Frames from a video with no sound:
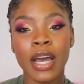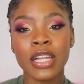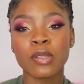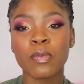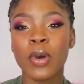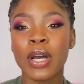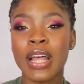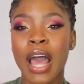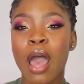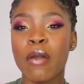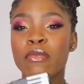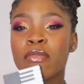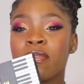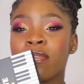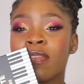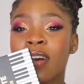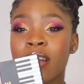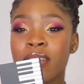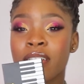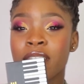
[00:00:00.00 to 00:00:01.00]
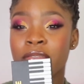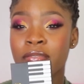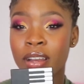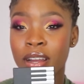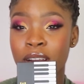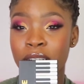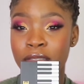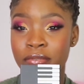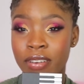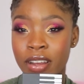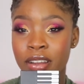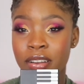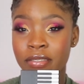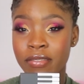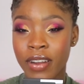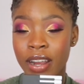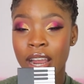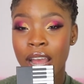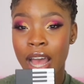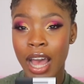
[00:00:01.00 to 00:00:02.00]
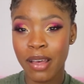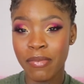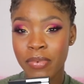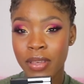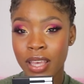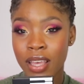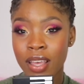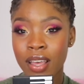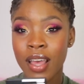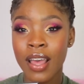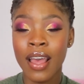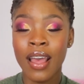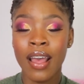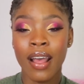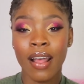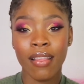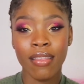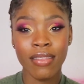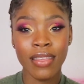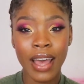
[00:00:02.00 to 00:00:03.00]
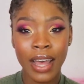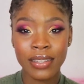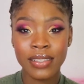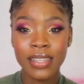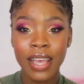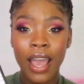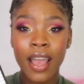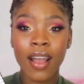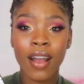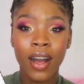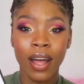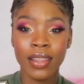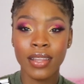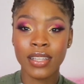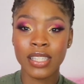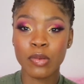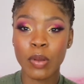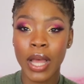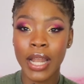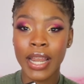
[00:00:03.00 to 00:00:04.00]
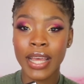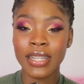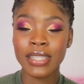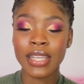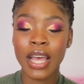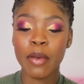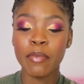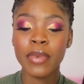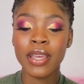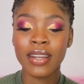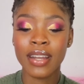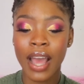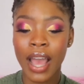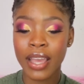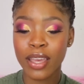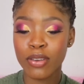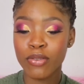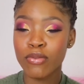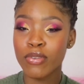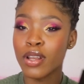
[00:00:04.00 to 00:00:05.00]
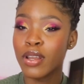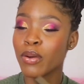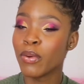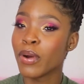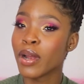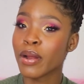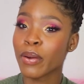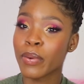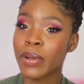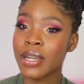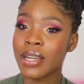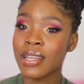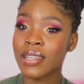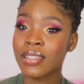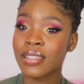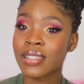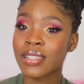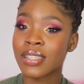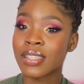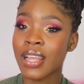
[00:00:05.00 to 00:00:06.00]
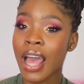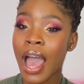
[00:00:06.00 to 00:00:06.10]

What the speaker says: But I'm very, very, very, very happy that I got this palette. I mean, I could really work with this.